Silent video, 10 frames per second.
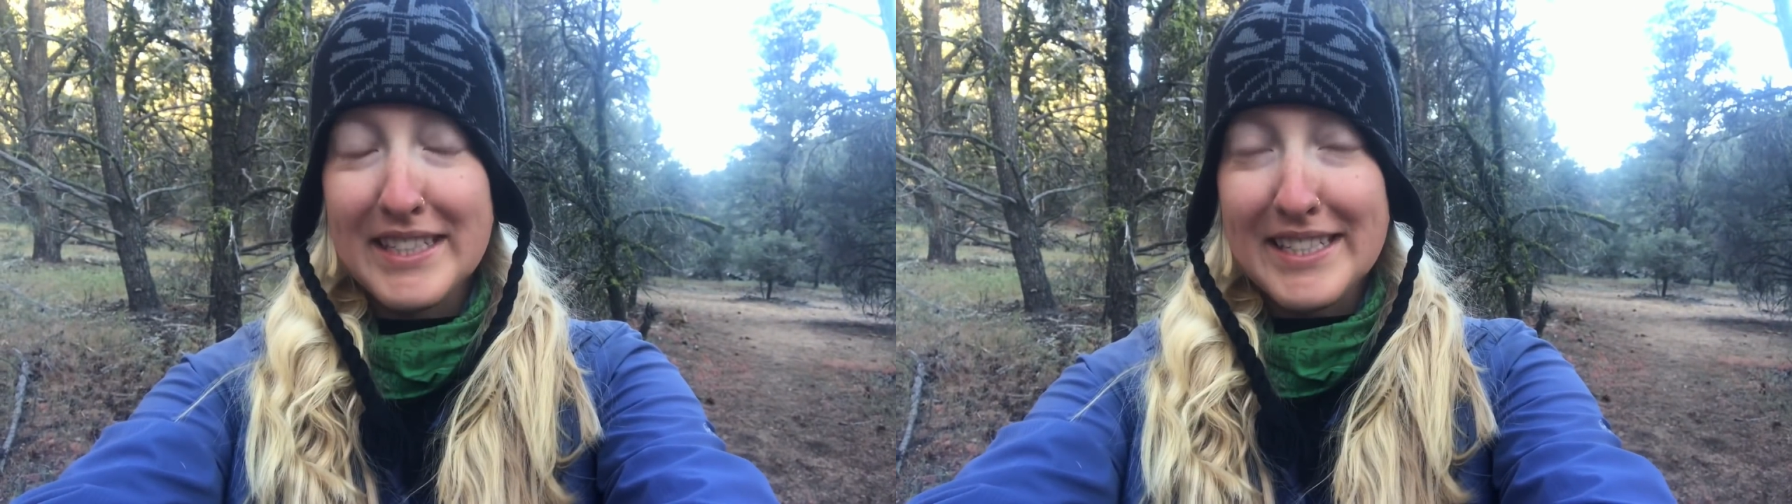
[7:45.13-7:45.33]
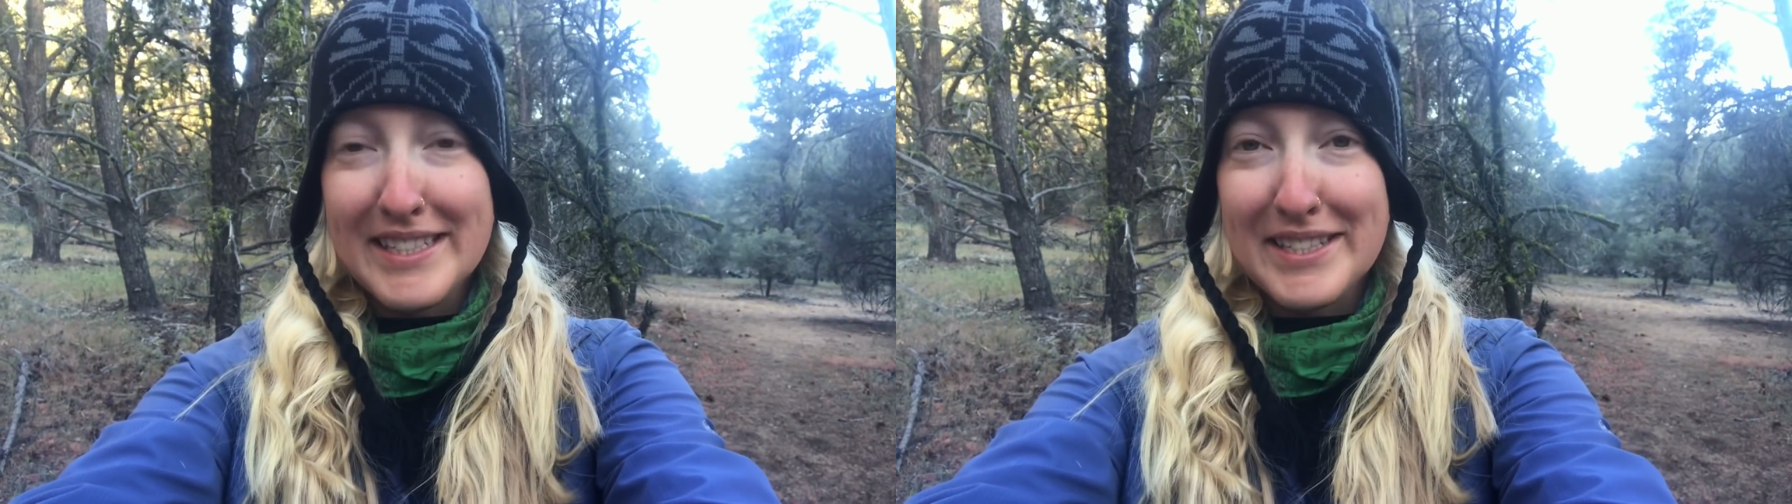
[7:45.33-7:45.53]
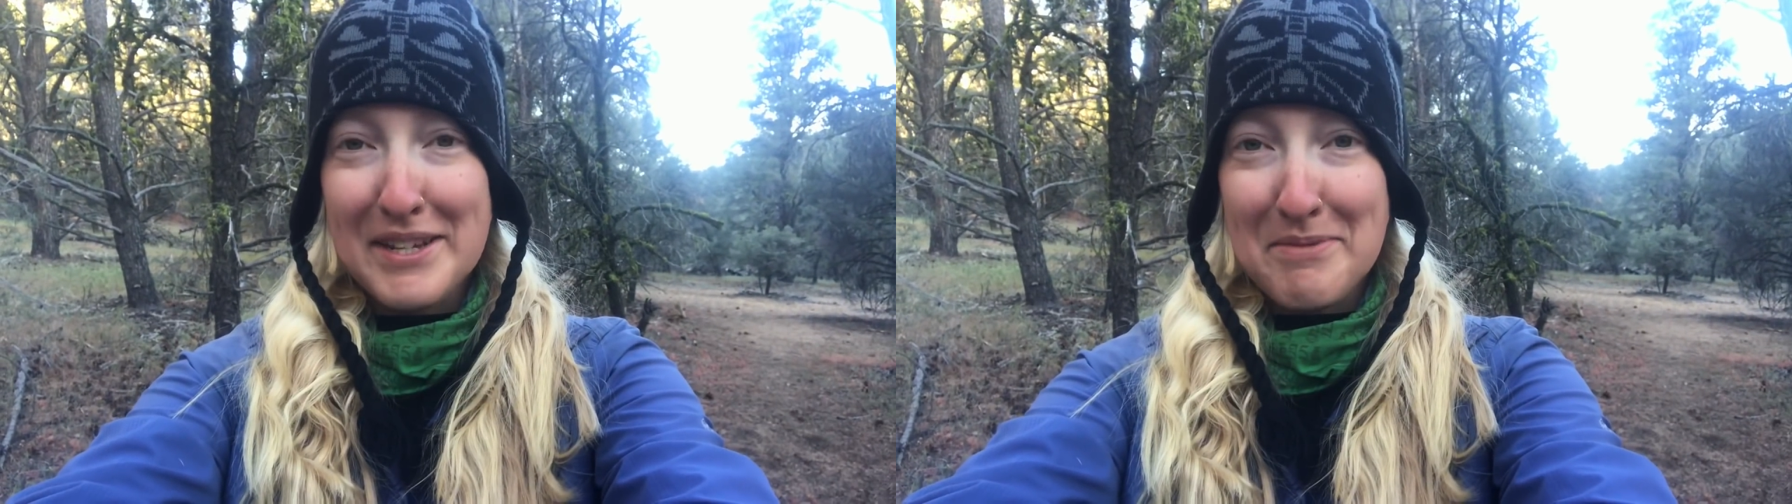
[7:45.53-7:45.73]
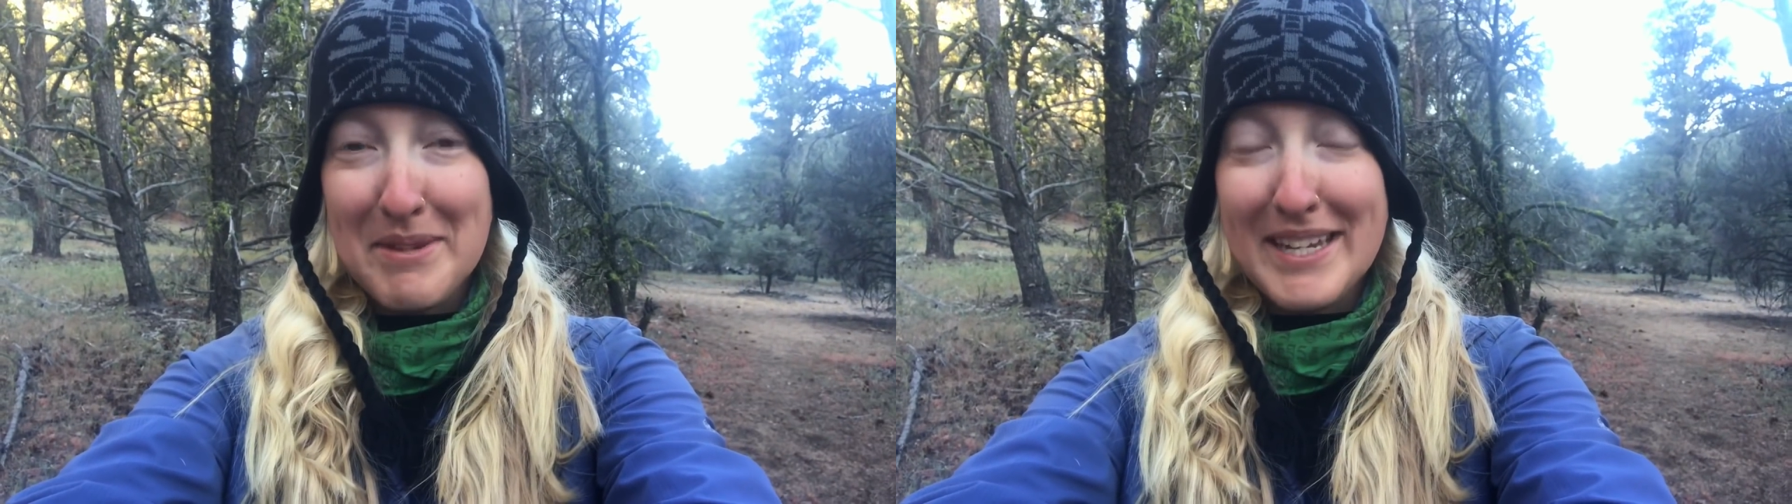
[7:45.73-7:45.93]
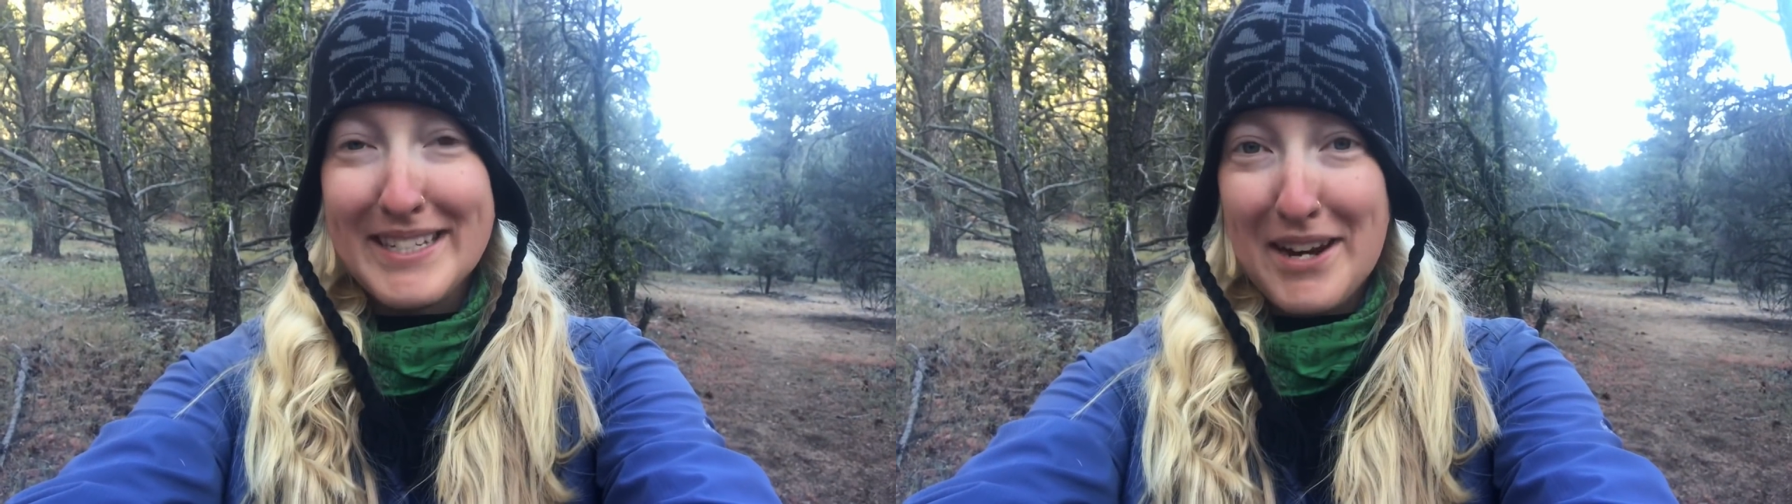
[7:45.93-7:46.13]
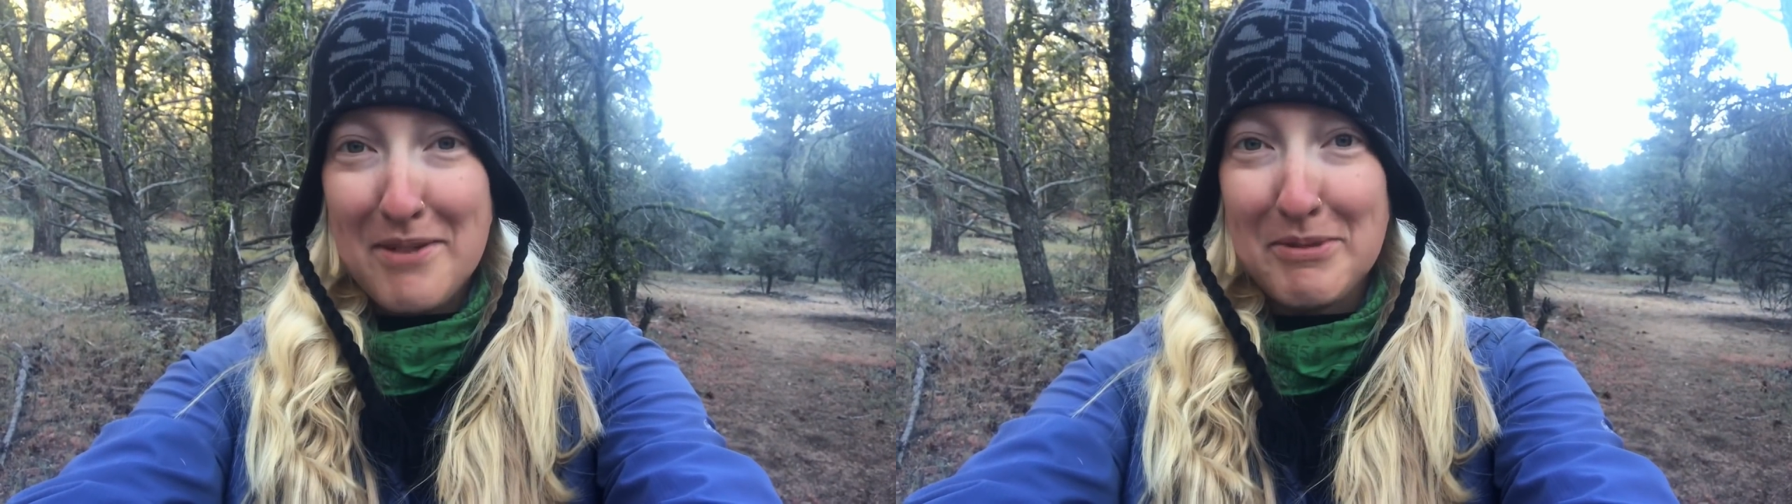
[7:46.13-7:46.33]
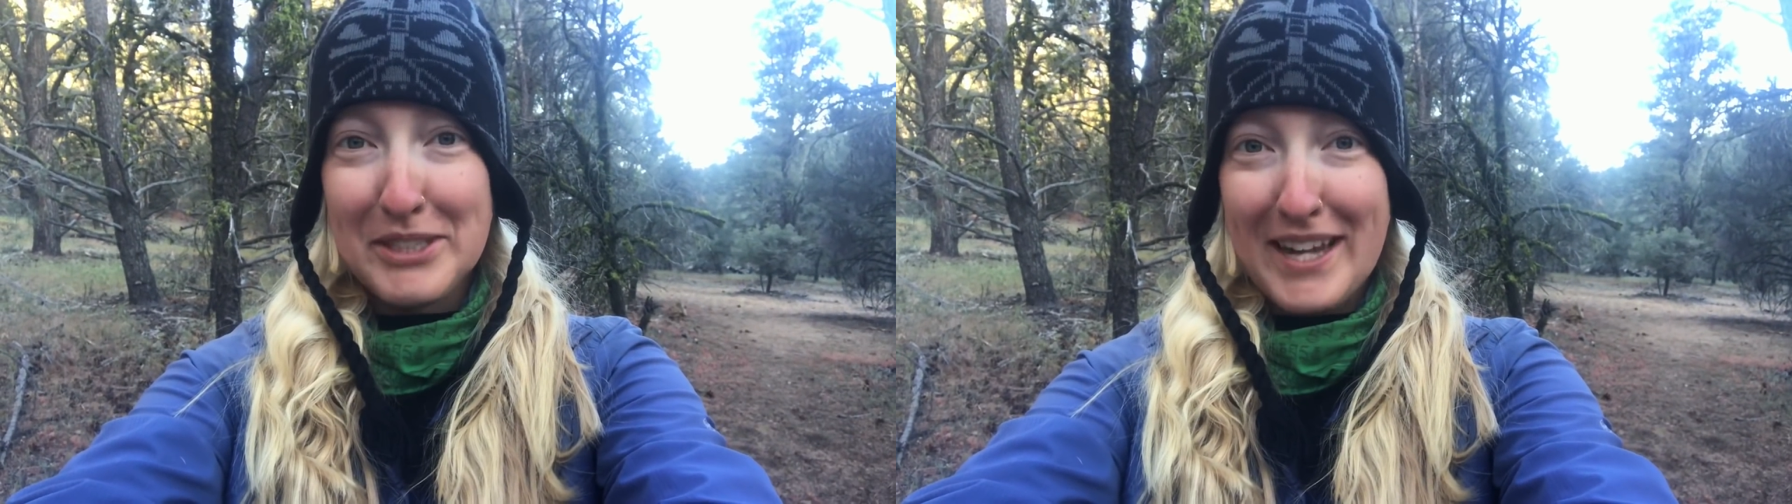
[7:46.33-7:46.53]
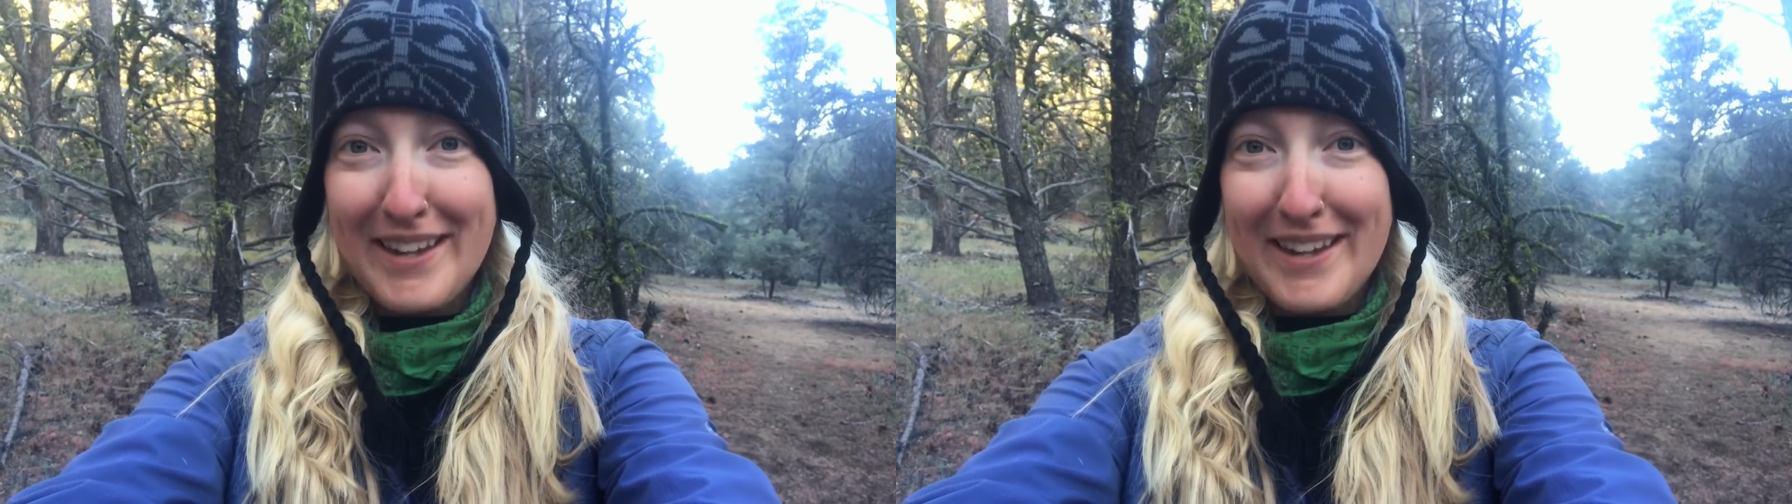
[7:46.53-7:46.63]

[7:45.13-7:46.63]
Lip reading: This is gonna be a terrible day.